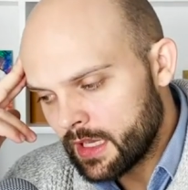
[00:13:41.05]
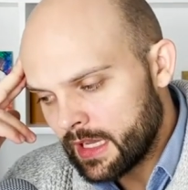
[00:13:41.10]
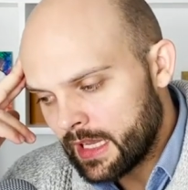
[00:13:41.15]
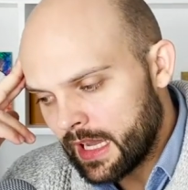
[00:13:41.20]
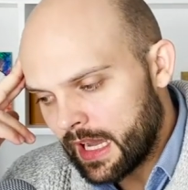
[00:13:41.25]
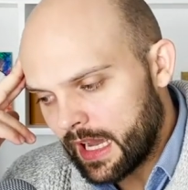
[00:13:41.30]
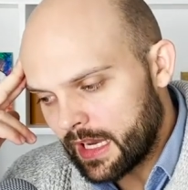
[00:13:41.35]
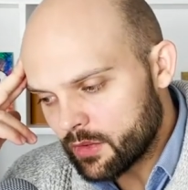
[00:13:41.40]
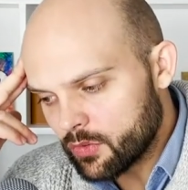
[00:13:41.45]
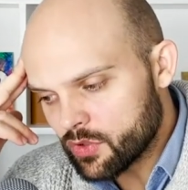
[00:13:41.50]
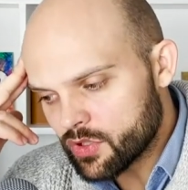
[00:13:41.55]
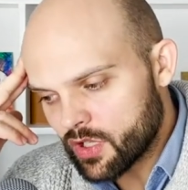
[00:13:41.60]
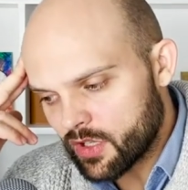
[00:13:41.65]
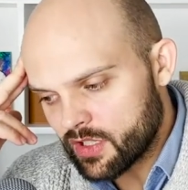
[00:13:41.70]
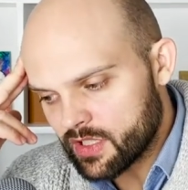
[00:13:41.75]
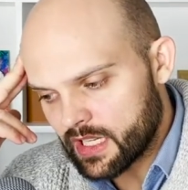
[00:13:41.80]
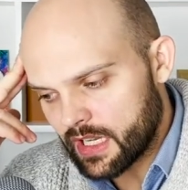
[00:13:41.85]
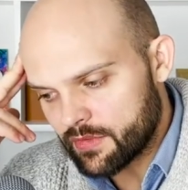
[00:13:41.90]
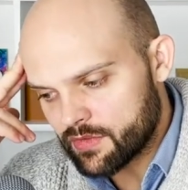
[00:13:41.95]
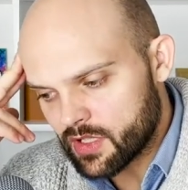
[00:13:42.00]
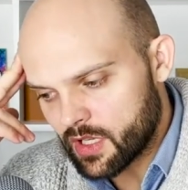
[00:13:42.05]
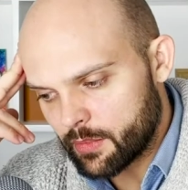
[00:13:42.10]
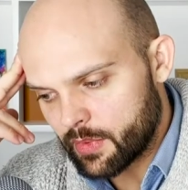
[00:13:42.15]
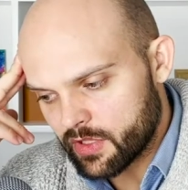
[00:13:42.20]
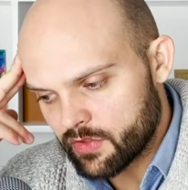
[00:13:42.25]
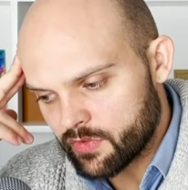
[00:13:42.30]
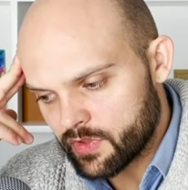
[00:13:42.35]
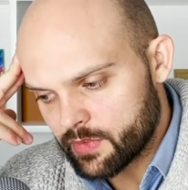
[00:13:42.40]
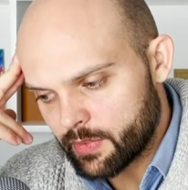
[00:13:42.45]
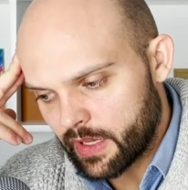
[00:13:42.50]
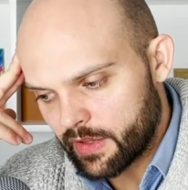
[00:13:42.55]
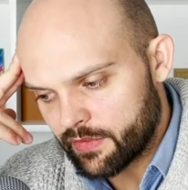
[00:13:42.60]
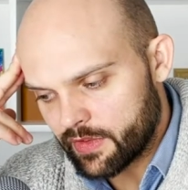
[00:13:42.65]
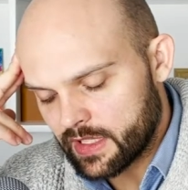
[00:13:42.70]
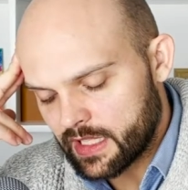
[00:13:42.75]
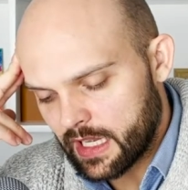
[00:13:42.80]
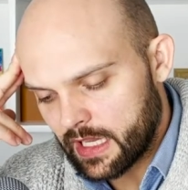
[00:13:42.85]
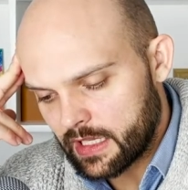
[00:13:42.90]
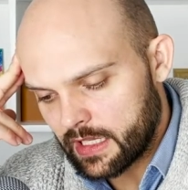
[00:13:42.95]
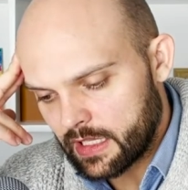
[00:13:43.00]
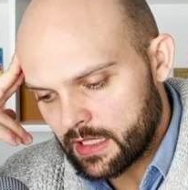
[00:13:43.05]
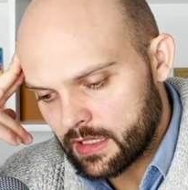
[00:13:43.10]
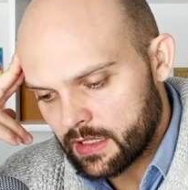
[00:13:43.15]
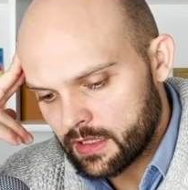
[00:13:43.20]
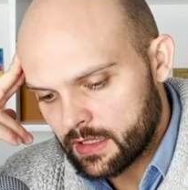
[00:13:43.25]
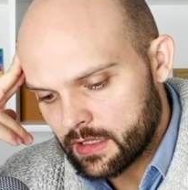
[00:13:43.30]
And also because I have so much respect for Danny,